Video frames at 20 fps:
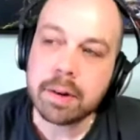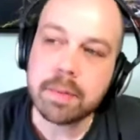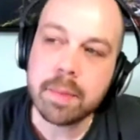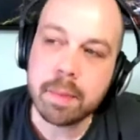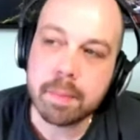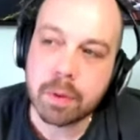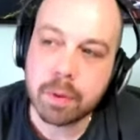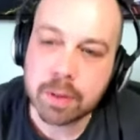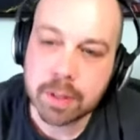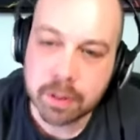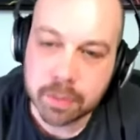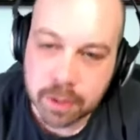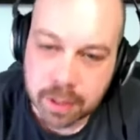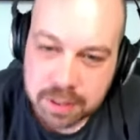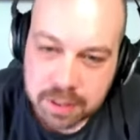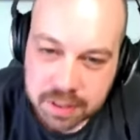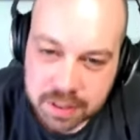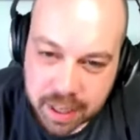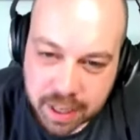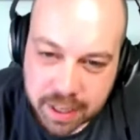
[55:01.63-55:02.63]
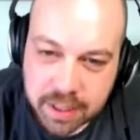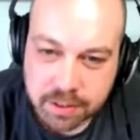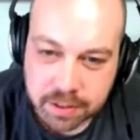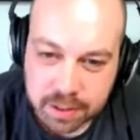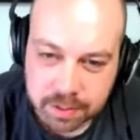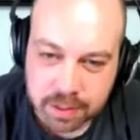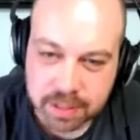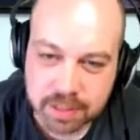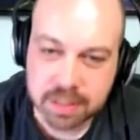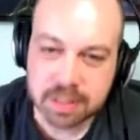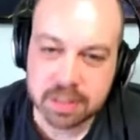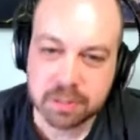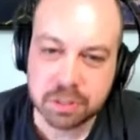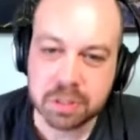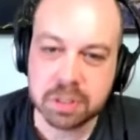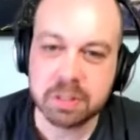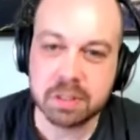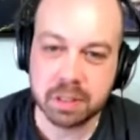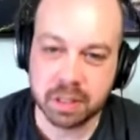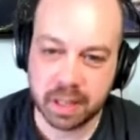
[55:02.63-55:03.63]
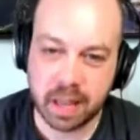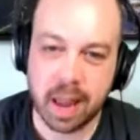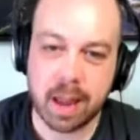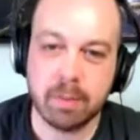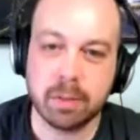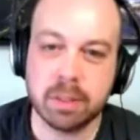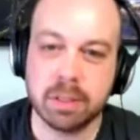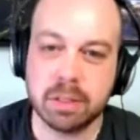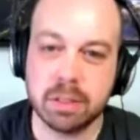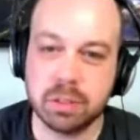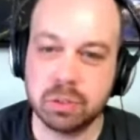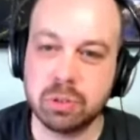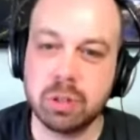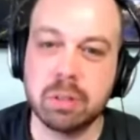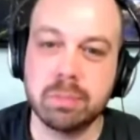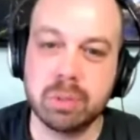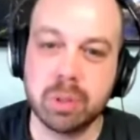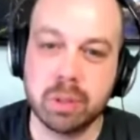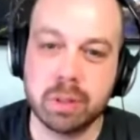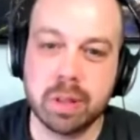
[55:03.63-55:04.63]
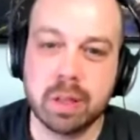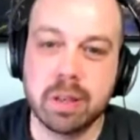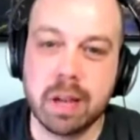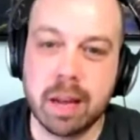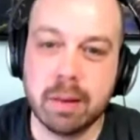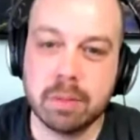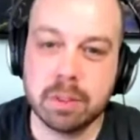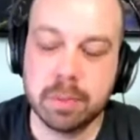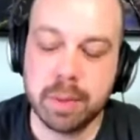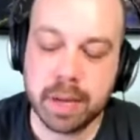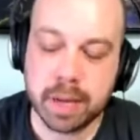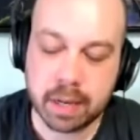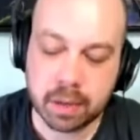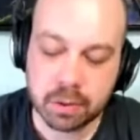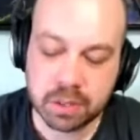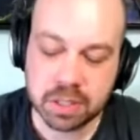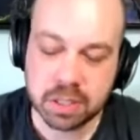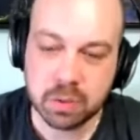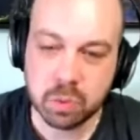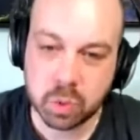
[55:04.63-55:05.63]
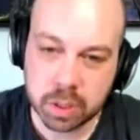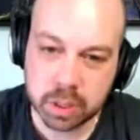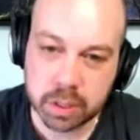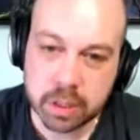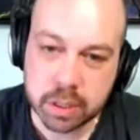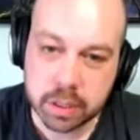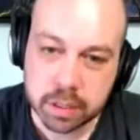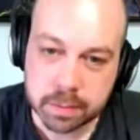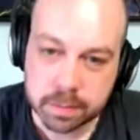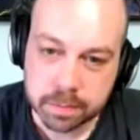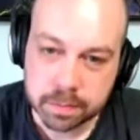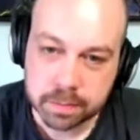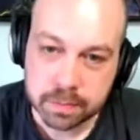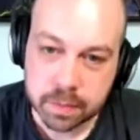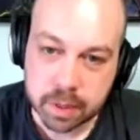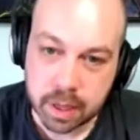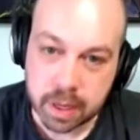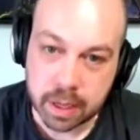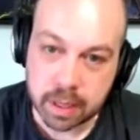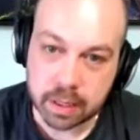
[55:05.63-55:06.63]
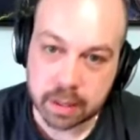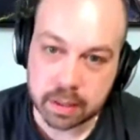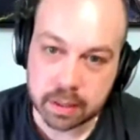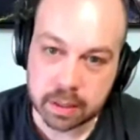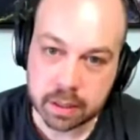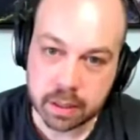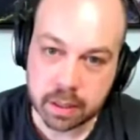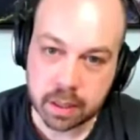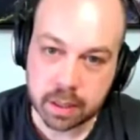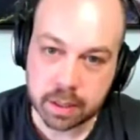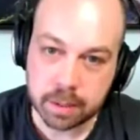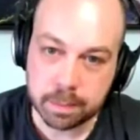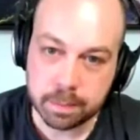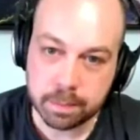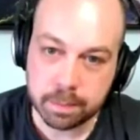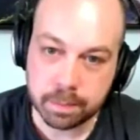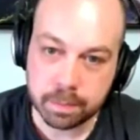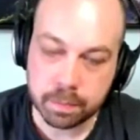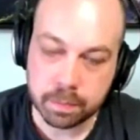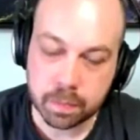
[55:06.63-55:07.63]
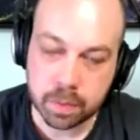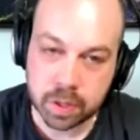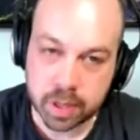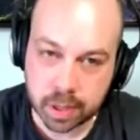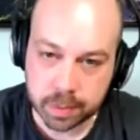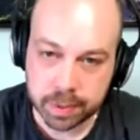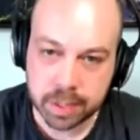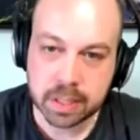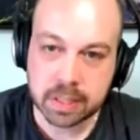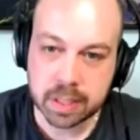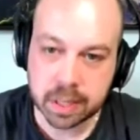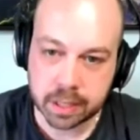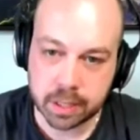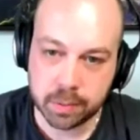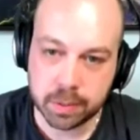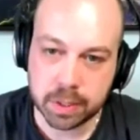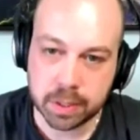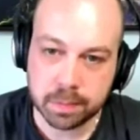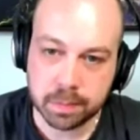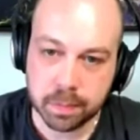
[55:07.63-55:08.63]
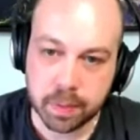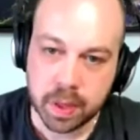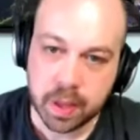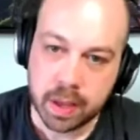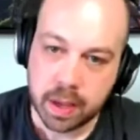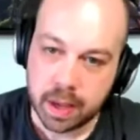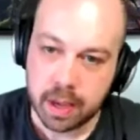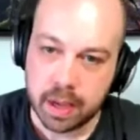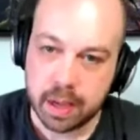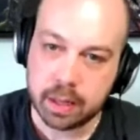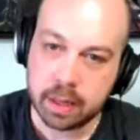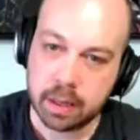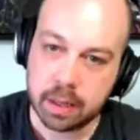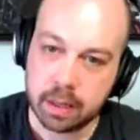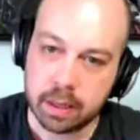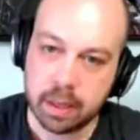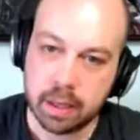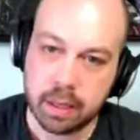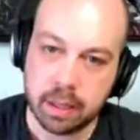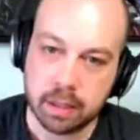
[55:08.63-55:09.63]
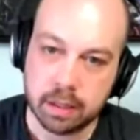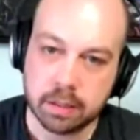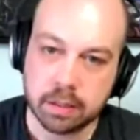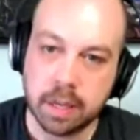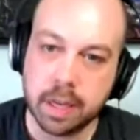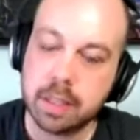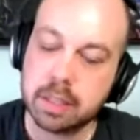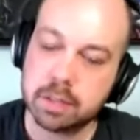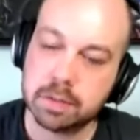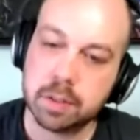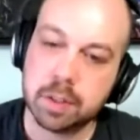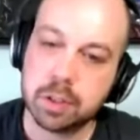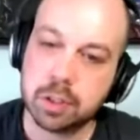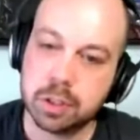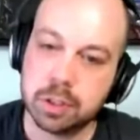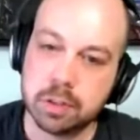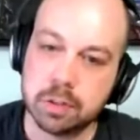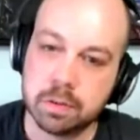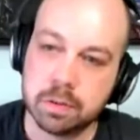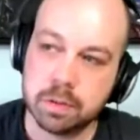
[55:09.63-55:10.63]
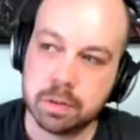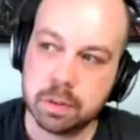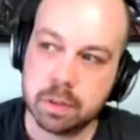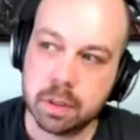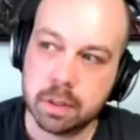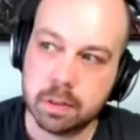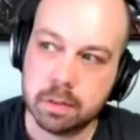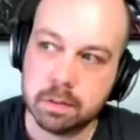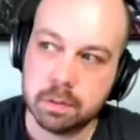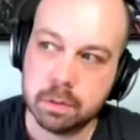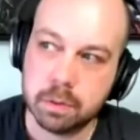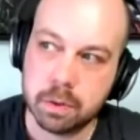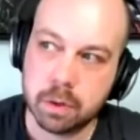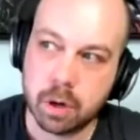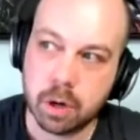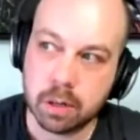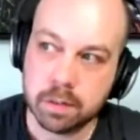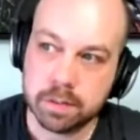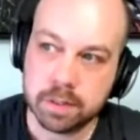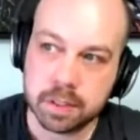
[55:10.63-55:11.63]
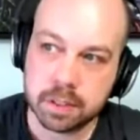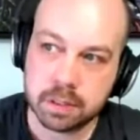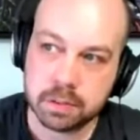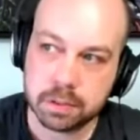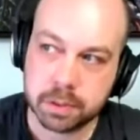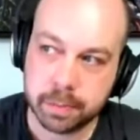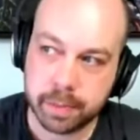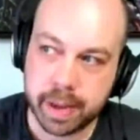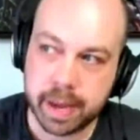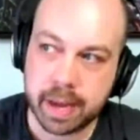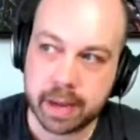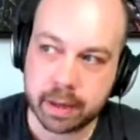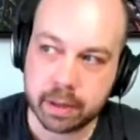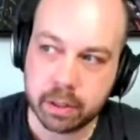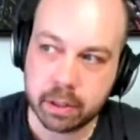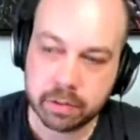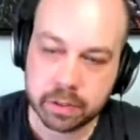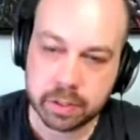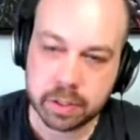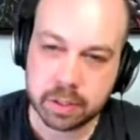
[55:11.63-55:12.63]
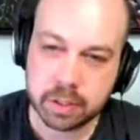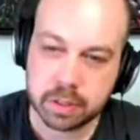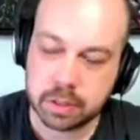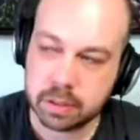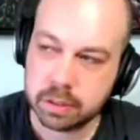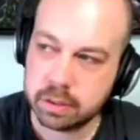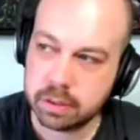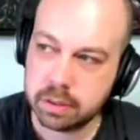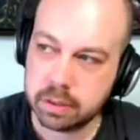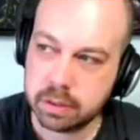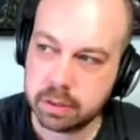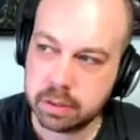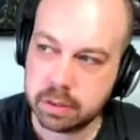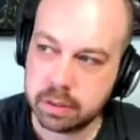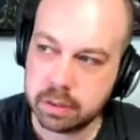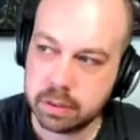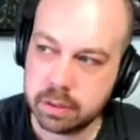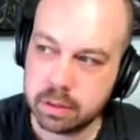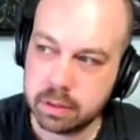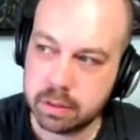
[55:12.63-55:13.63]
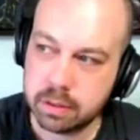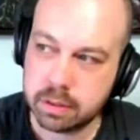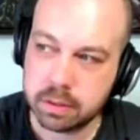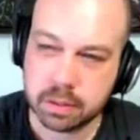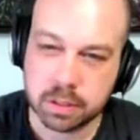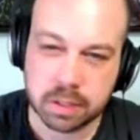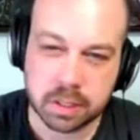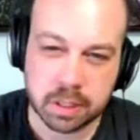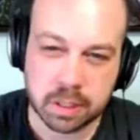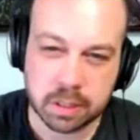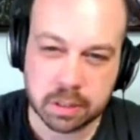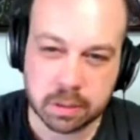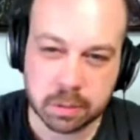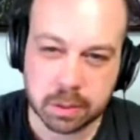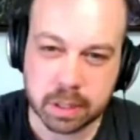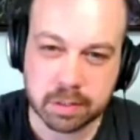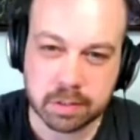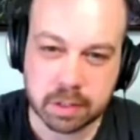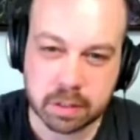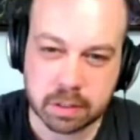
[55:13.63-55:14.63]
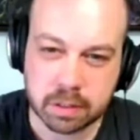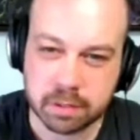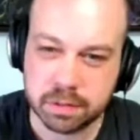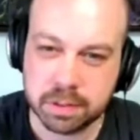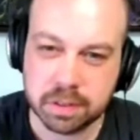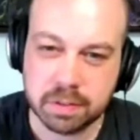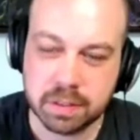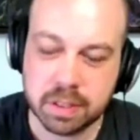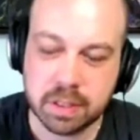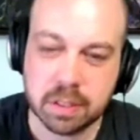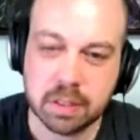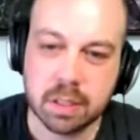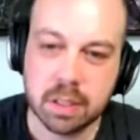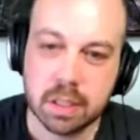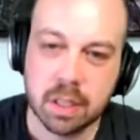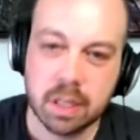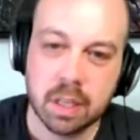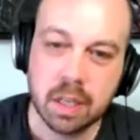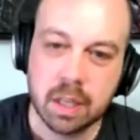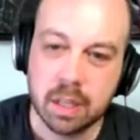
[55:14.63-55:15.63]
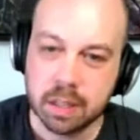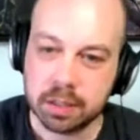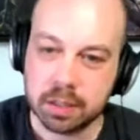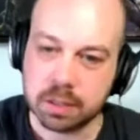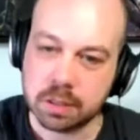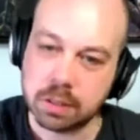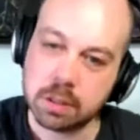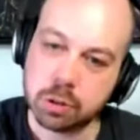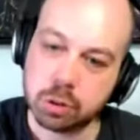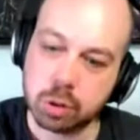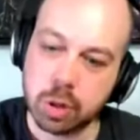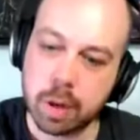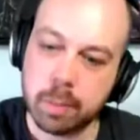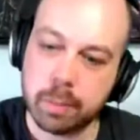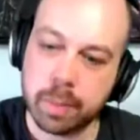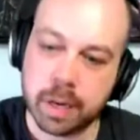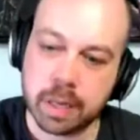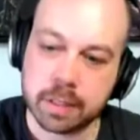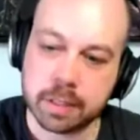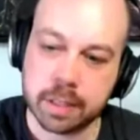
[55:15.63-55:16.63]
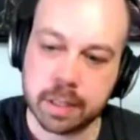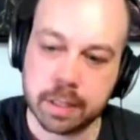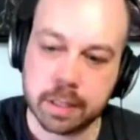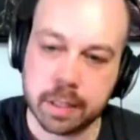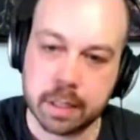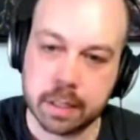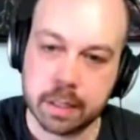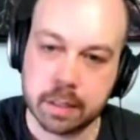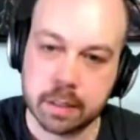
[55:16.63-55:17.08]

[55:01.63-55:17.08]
oh, I remember what it was. I know what it was. It was a camel straw broke the camel's back. I was in Word, and um, typing a document up, and in the latest version of of Office for Mac, Office 13 or whatever, 15, there's a little Dropbox